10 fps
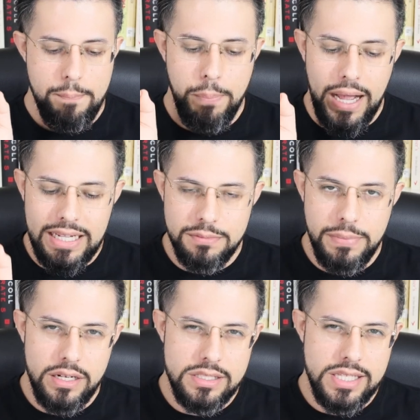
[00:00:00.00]
bind
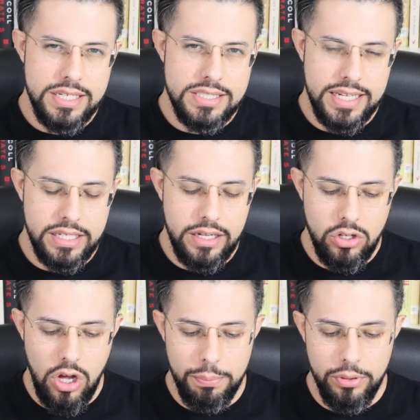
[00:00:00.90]
metals like zinc
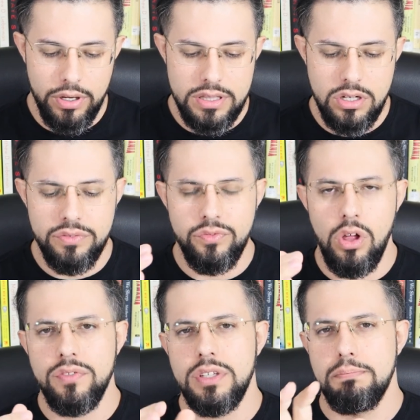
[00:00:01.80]
and copper, and they're
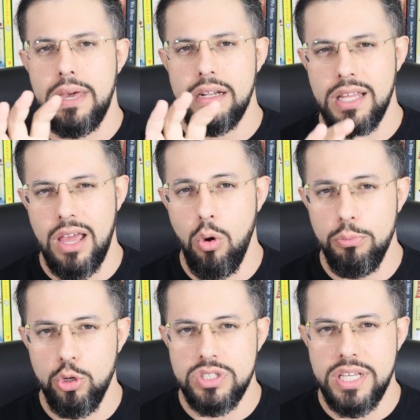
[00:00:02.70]
involved in metal
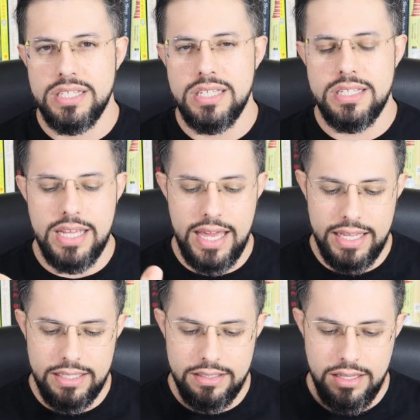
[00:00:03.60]
homeostasis
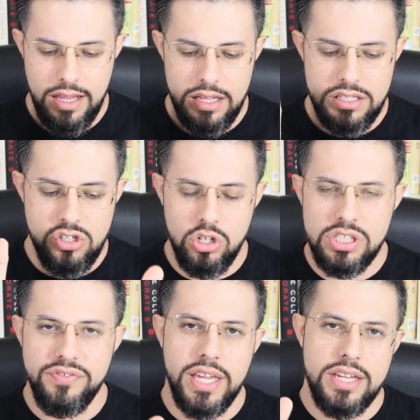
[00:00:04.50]
and
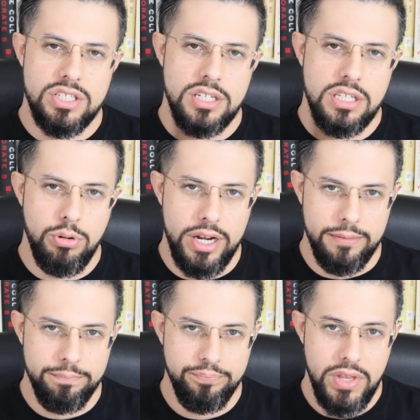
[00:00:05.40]
detoxification in the
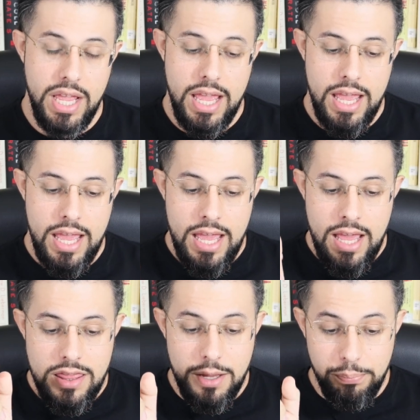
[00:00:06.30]
brain.
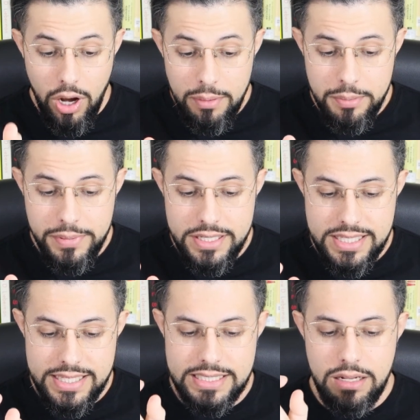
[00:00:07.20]
The problem
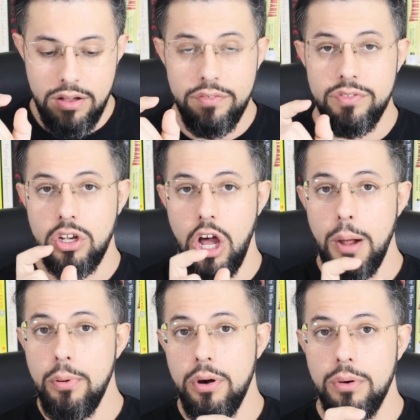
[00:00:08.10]
is that some of
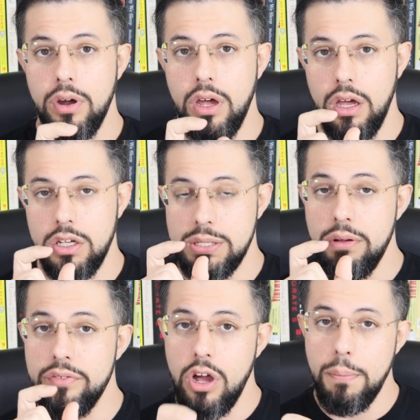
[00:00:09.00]

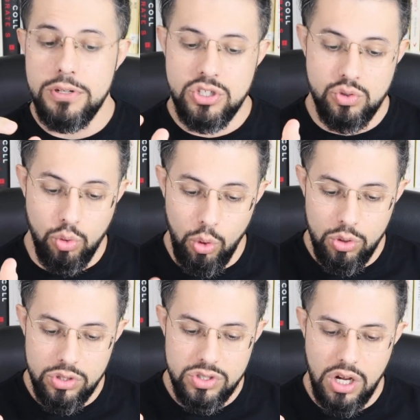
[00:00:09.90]
copper's
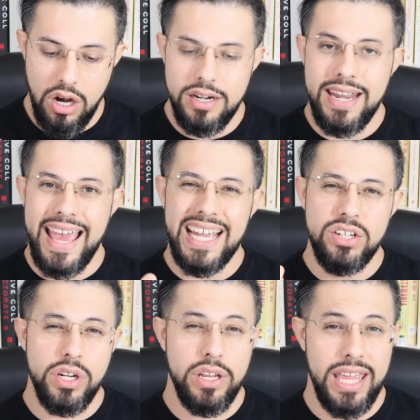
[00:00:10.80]
roles are in
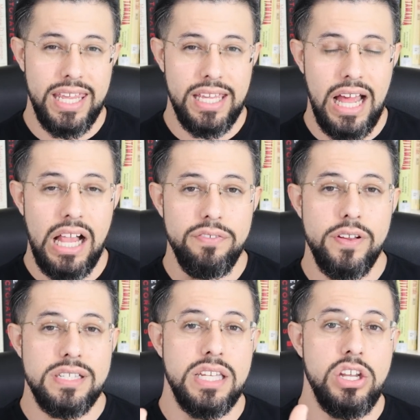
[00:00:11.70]
aggregating
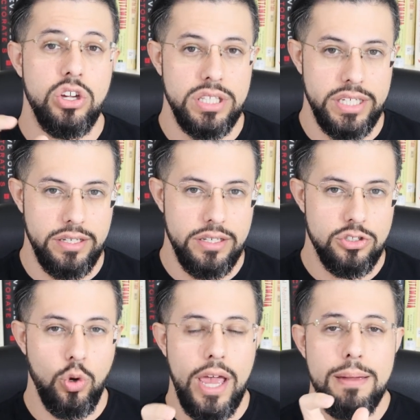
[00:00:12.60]
alpha-synuclein.
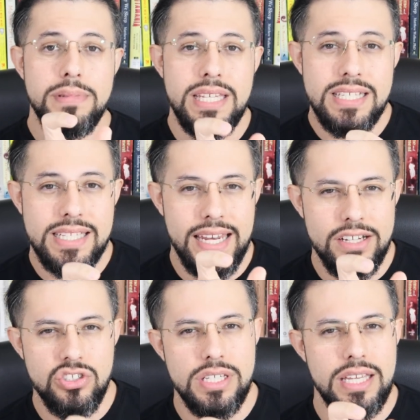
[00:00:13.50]
So MTs can
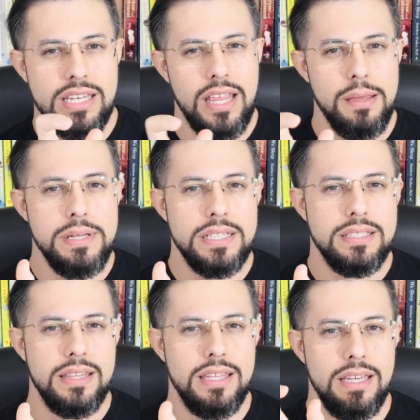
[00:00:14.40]
actually
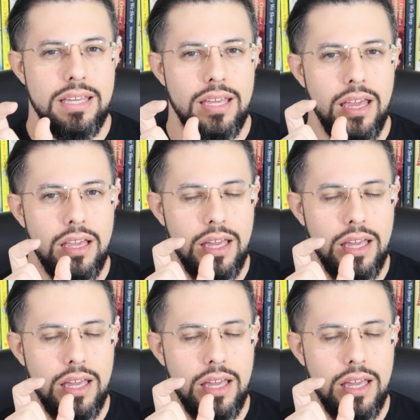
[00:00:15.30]
inhibit the